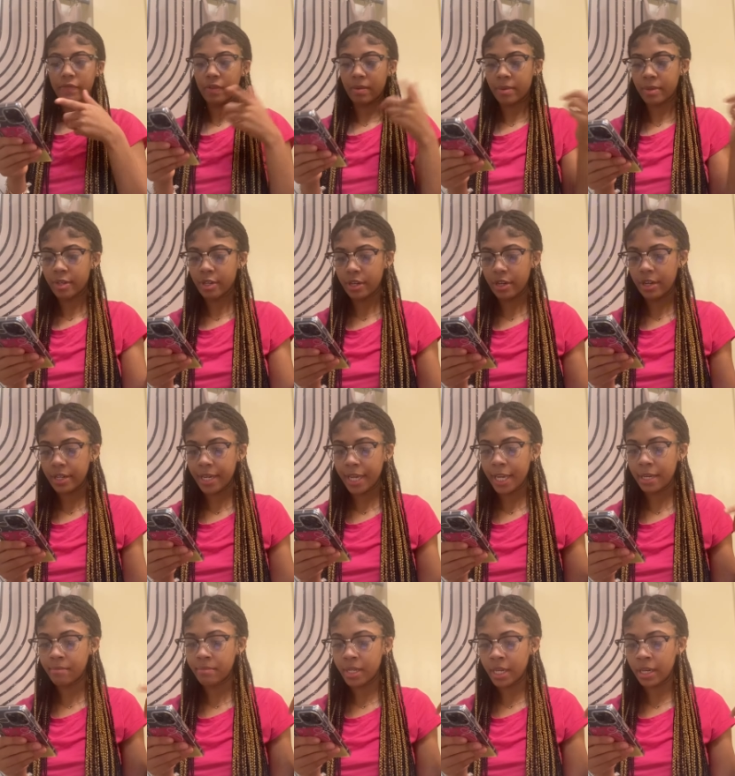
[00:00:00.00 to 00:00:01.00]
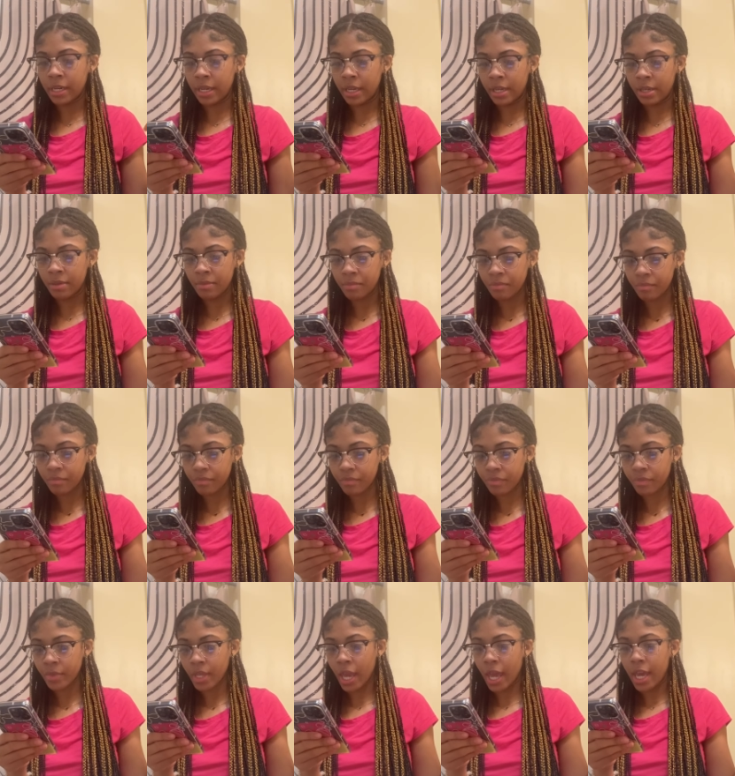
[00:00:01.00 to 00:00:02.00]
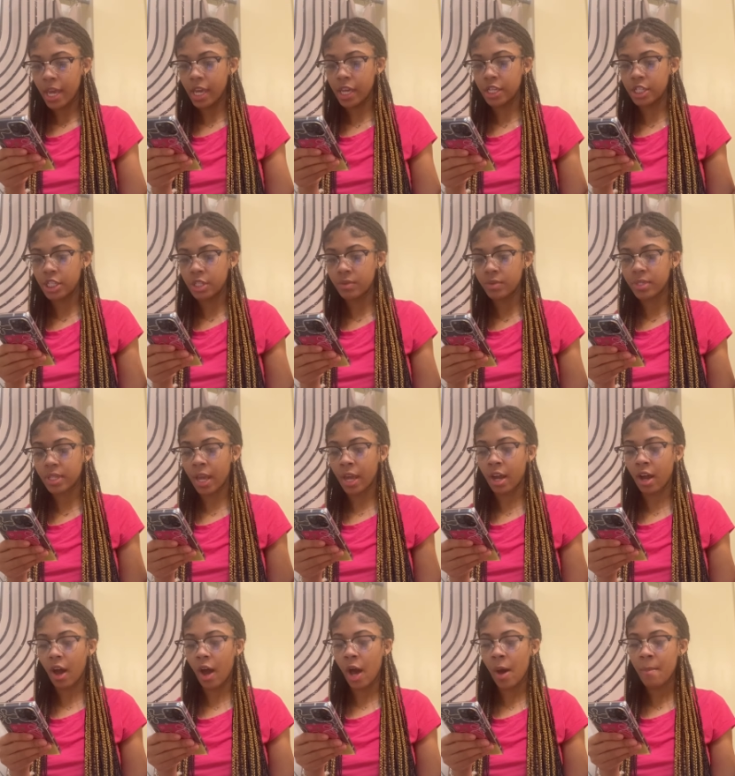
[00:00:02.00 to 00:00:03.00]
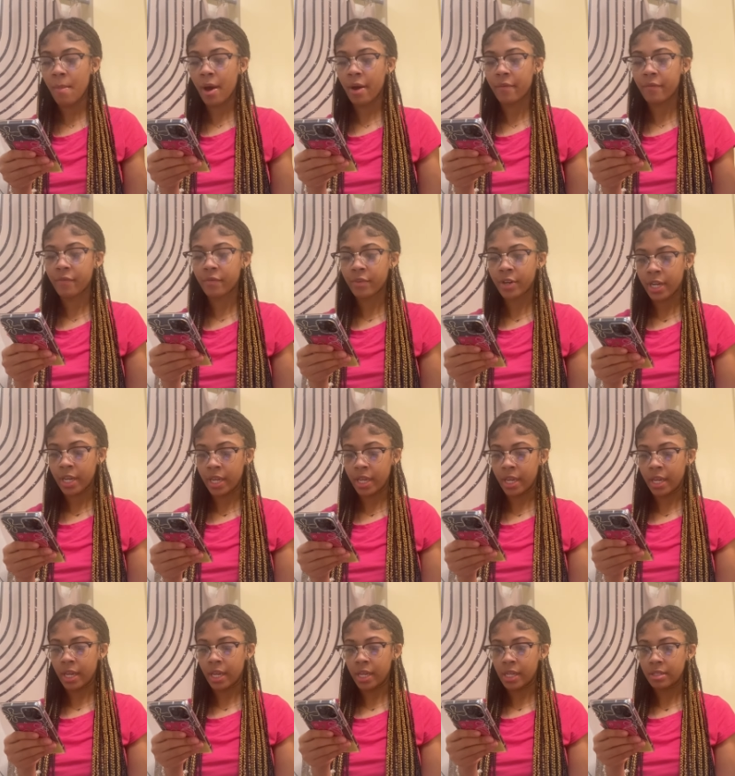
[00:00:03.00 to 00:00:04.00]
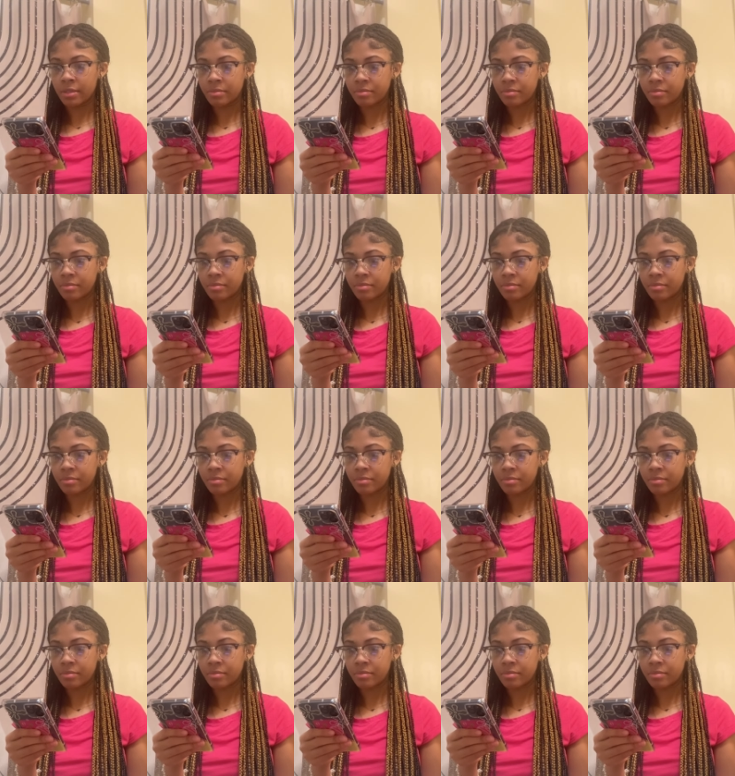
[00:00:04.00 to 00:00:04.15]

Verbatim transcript: from a girl named Nene. And she was like, call my friend